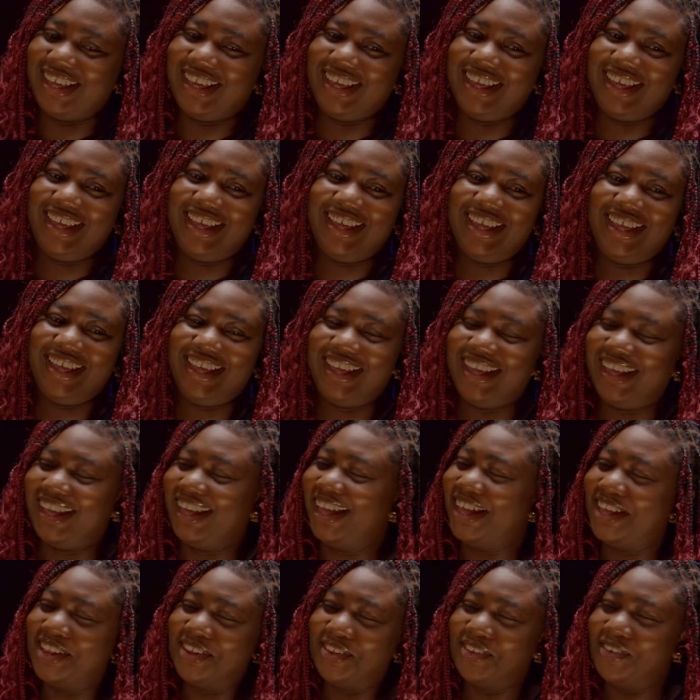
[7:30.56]
heartbroken right
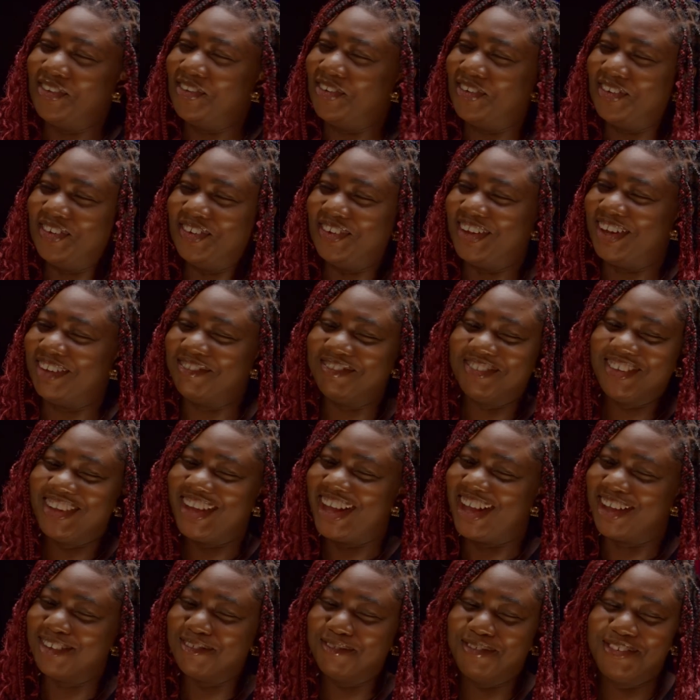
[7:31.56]
now? Are you going through it right
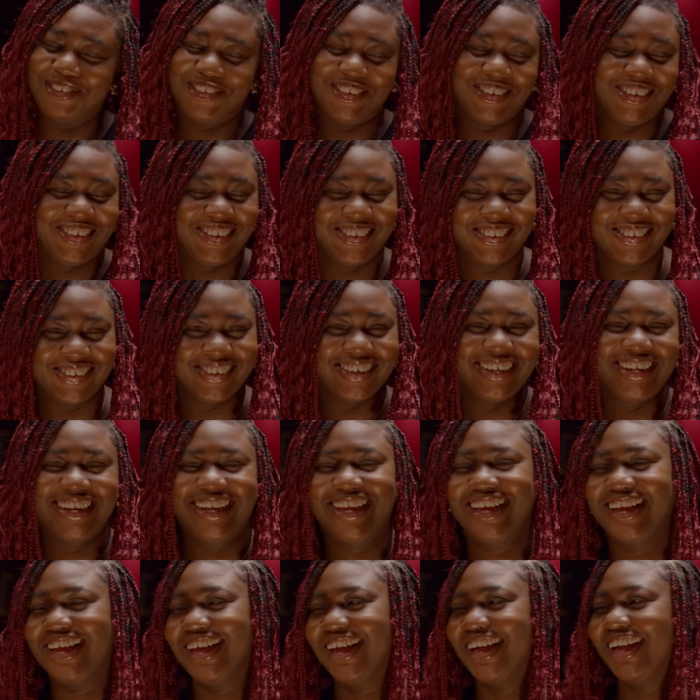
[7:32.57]
now? But then
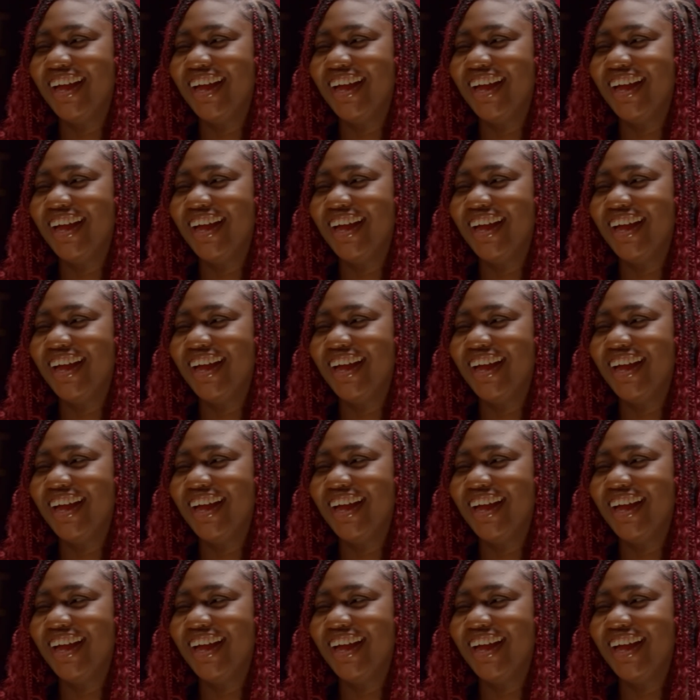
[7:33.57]
if